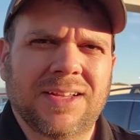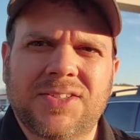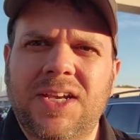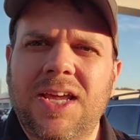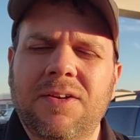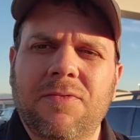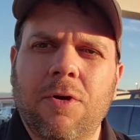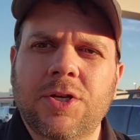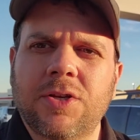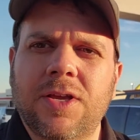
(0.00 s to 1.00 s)
Now, Cindy,
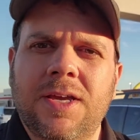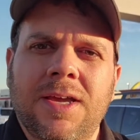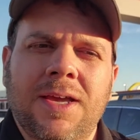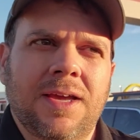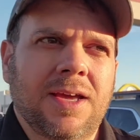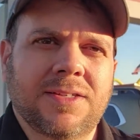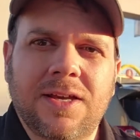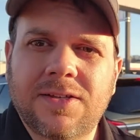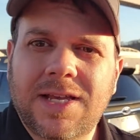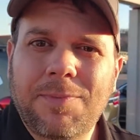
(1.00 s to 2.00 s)
unfortunately, as
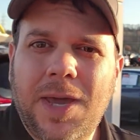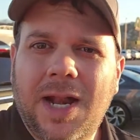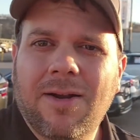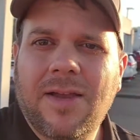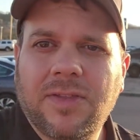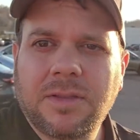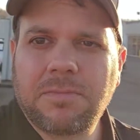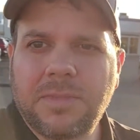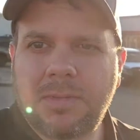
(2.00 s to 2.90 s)
I pan around I